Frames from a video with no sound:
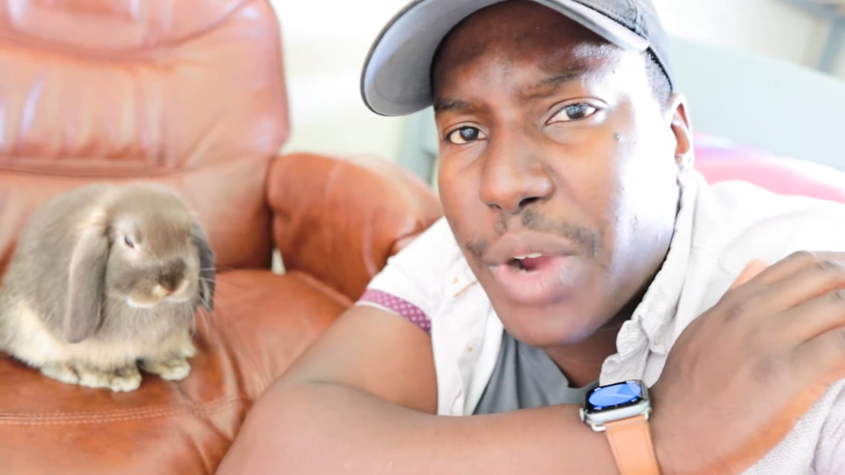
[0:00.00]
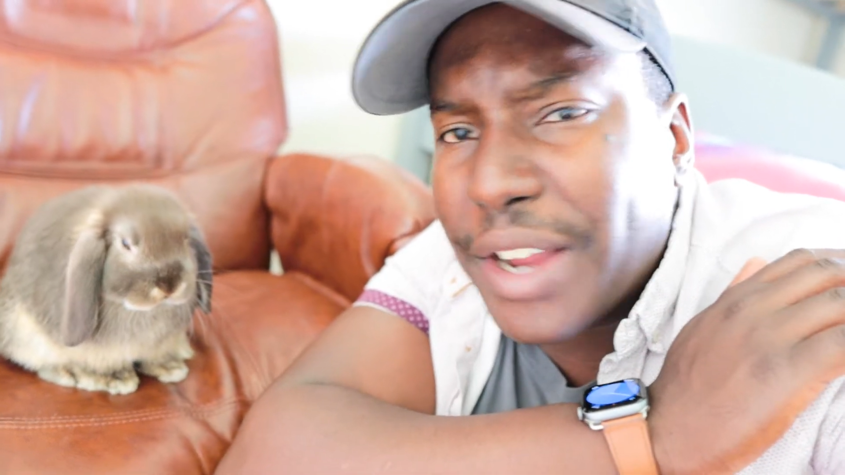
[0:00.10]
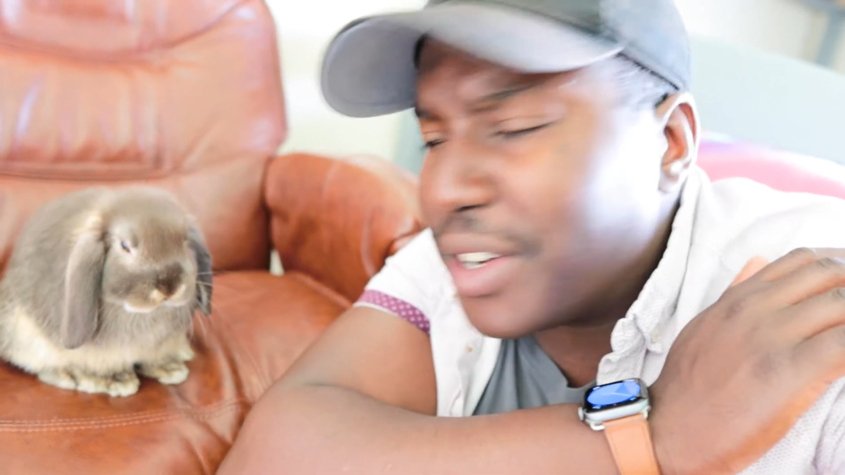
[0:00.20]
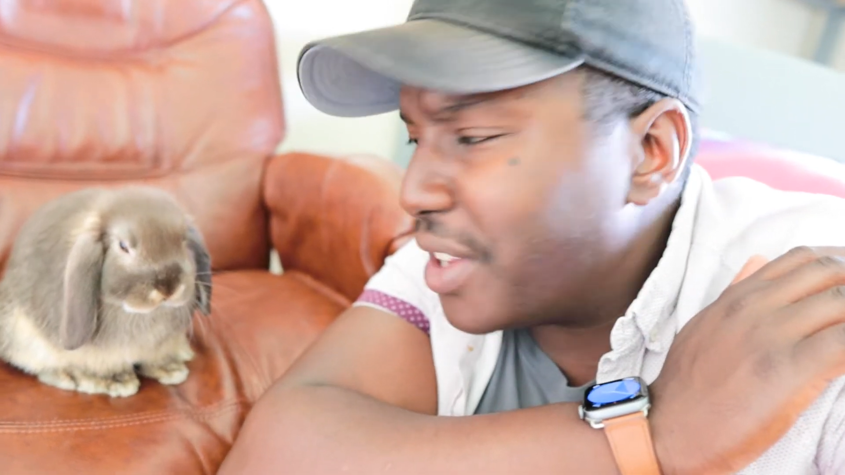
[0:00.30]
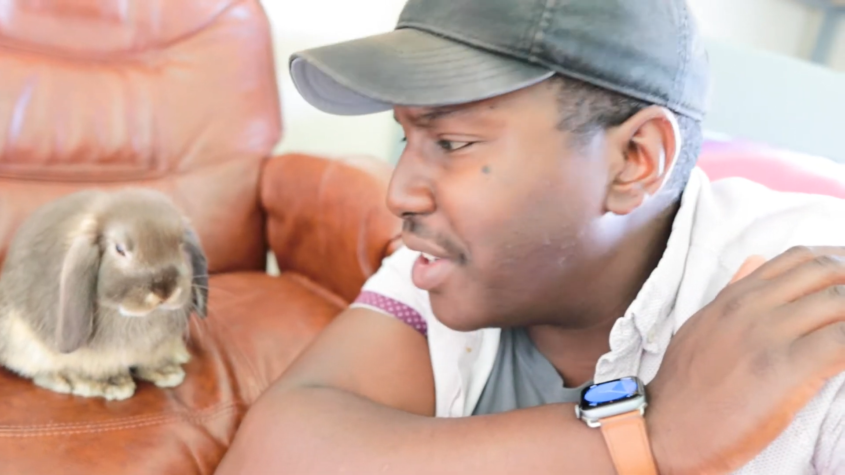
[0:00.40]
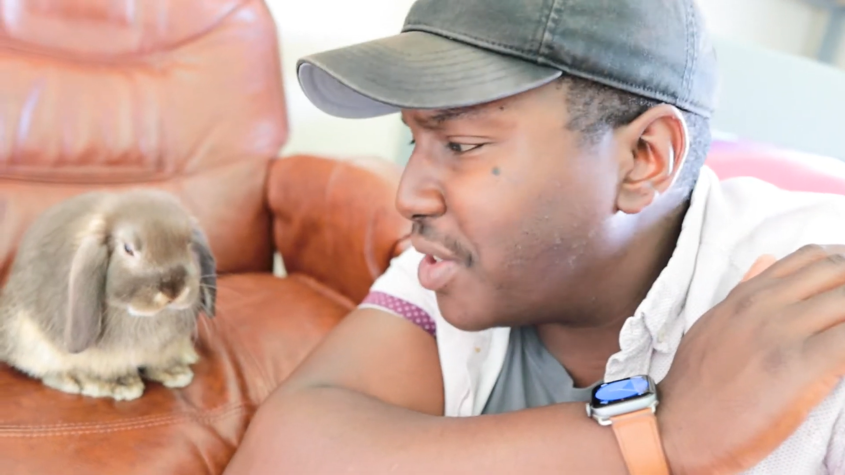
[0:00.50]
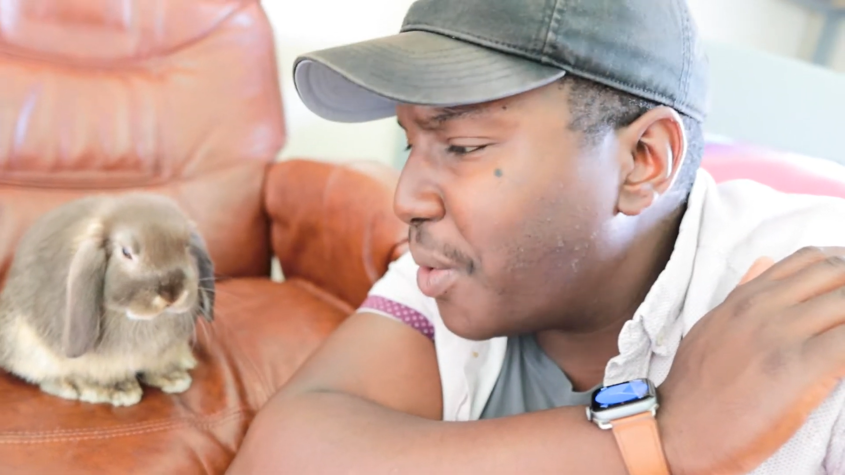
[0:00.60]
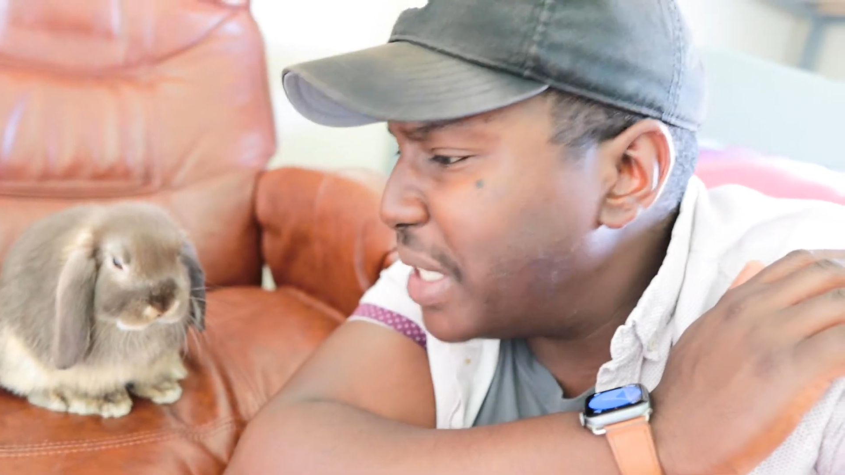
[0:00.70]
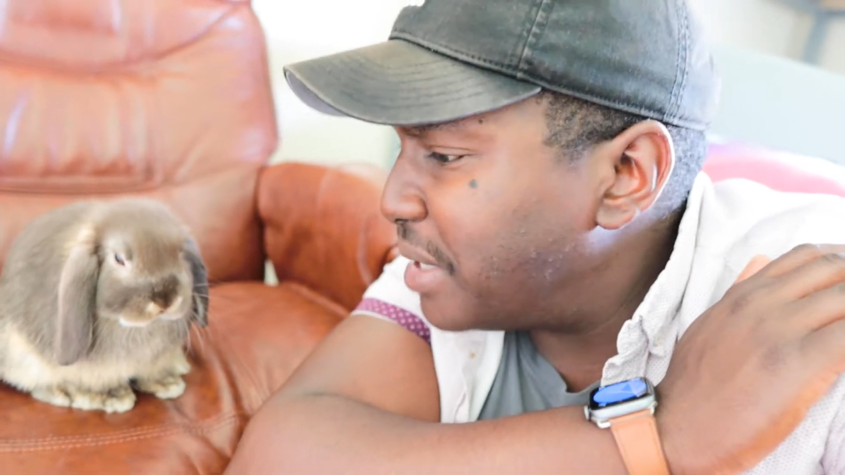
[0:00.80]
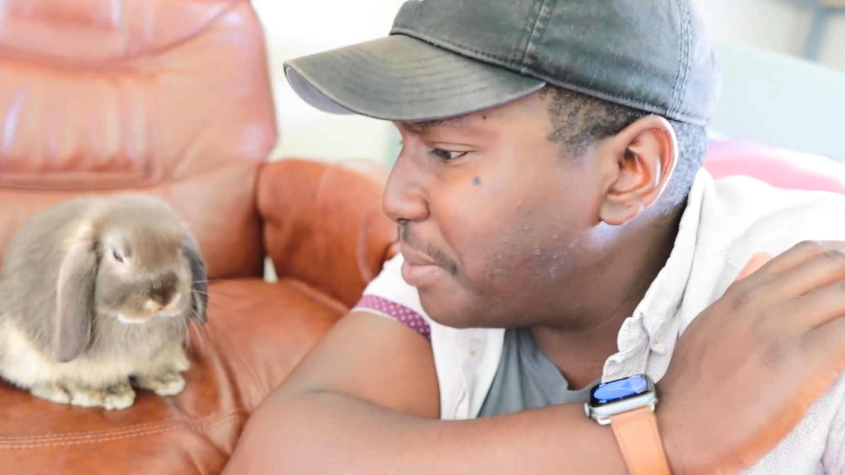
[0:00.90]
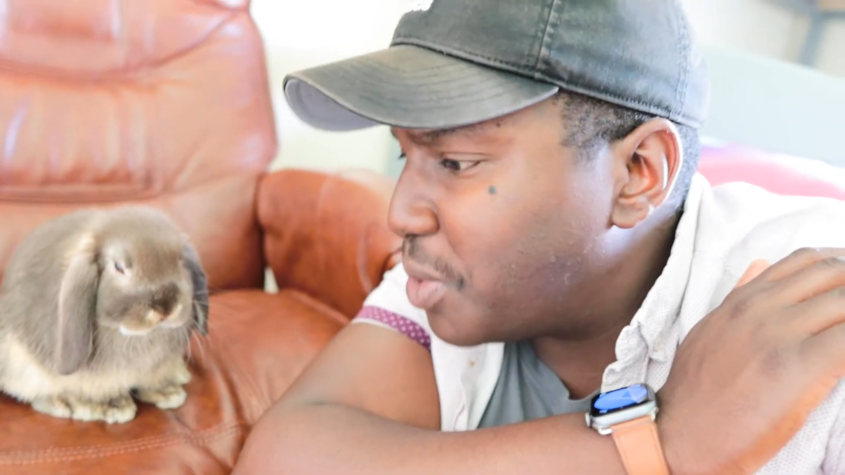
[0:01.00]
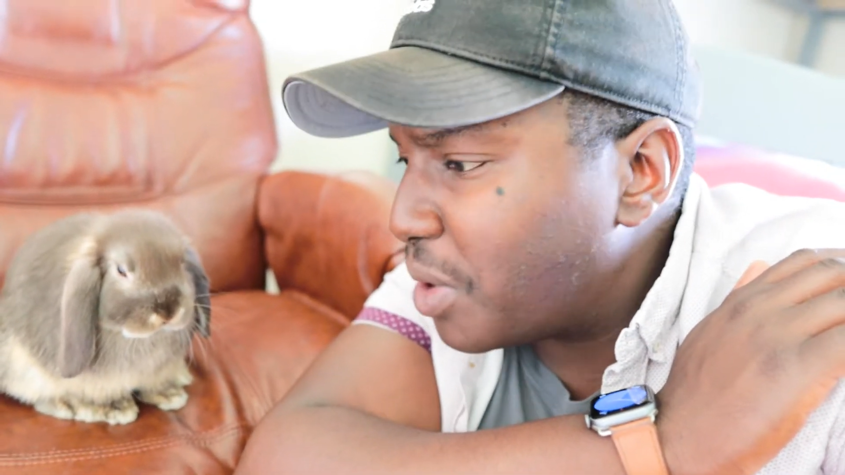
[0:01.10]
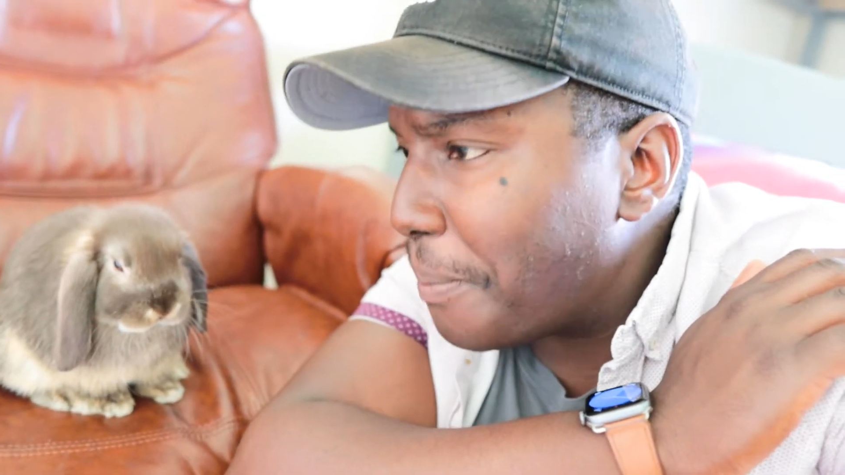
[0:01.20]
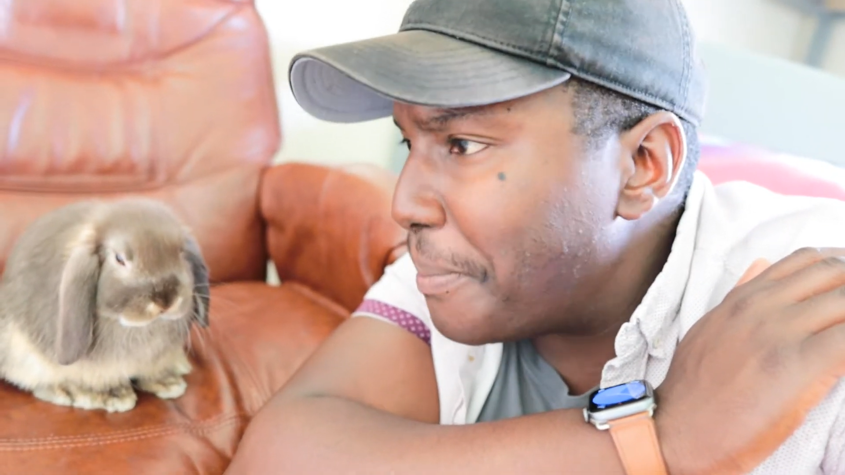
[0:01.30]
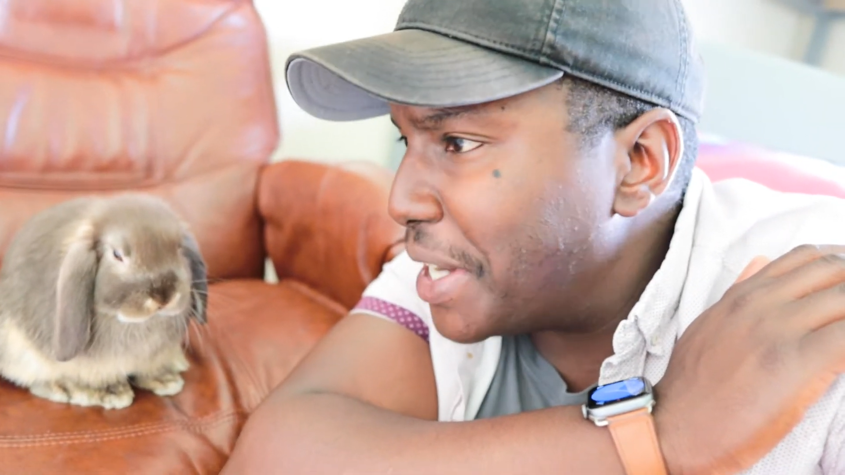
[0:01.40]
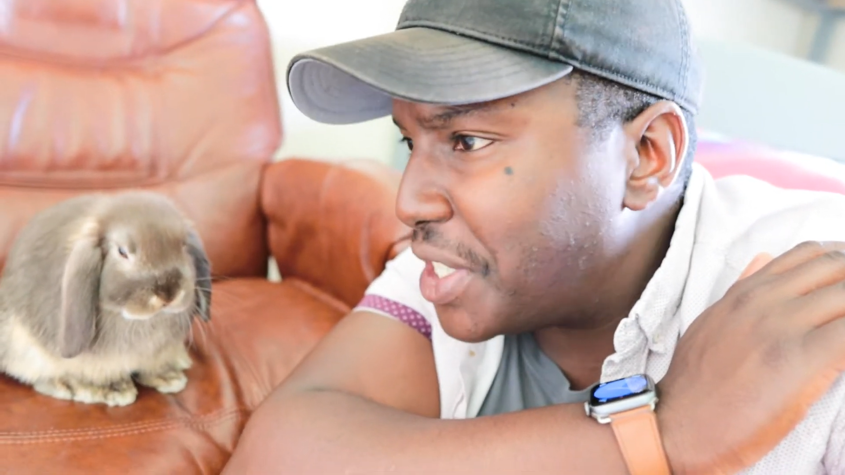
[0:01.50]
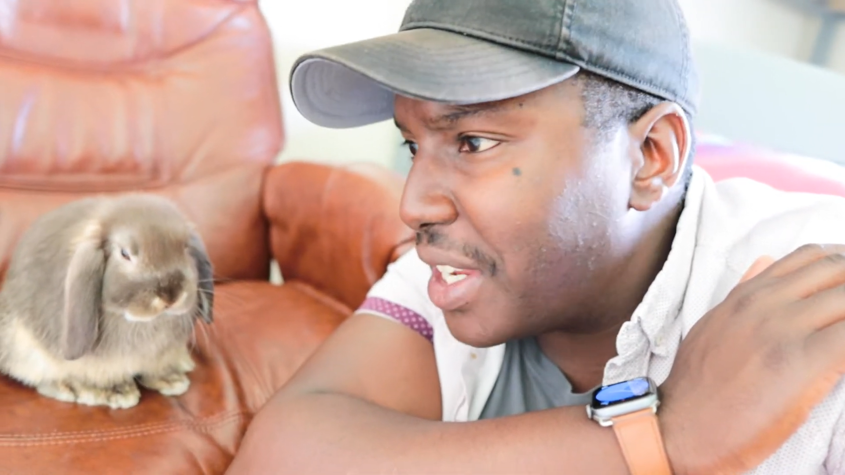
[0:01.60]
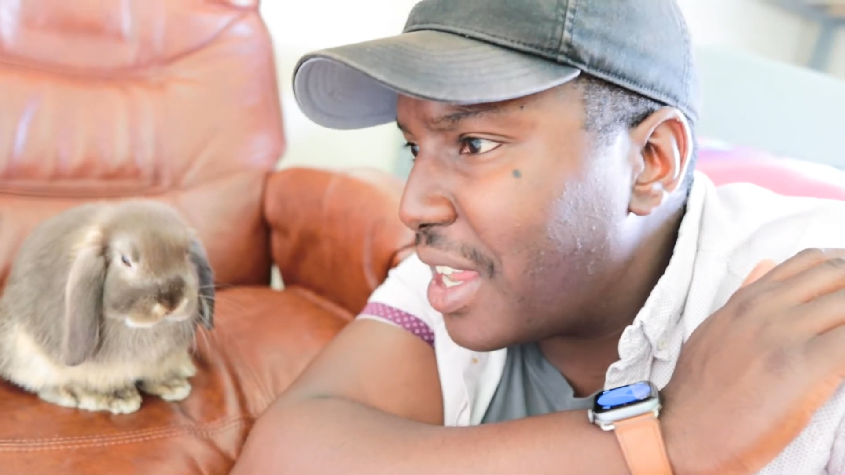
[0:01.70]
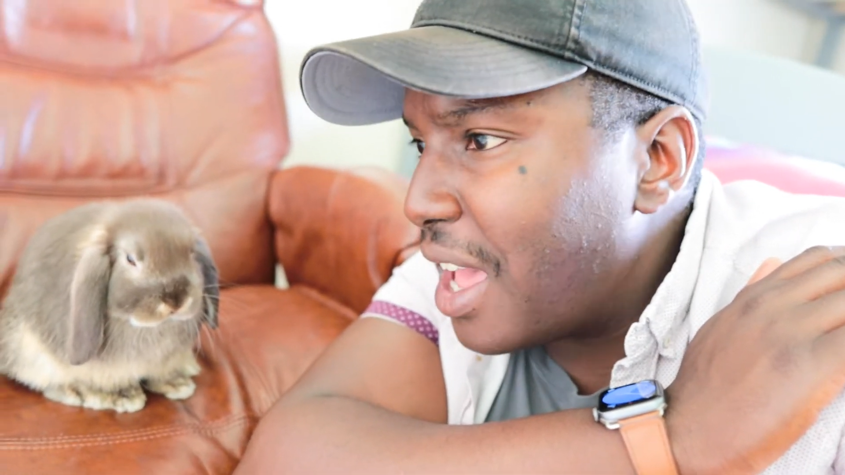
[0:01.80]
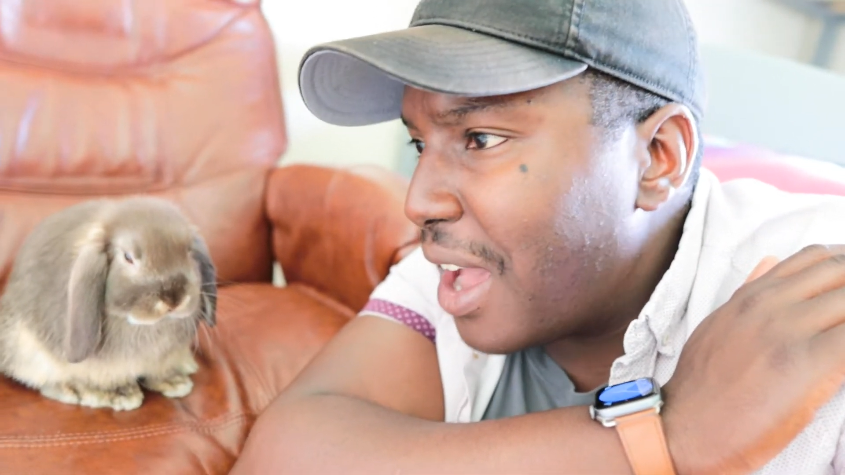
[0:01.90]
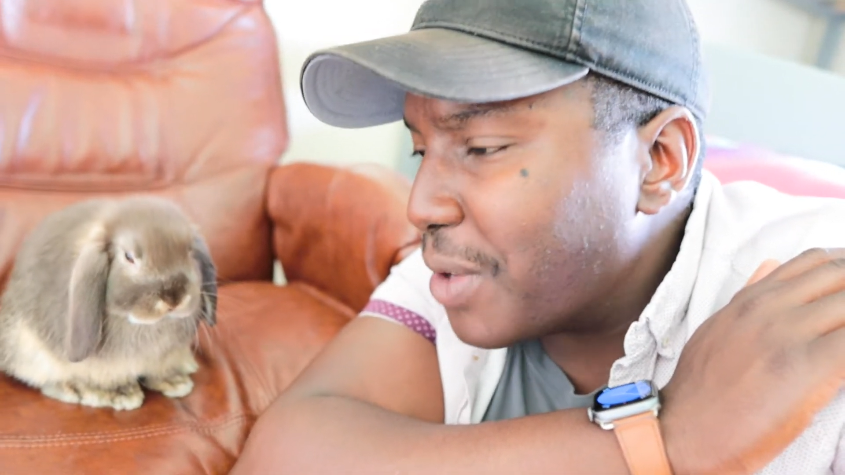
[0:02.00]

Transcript: Director, there's always some sort of mission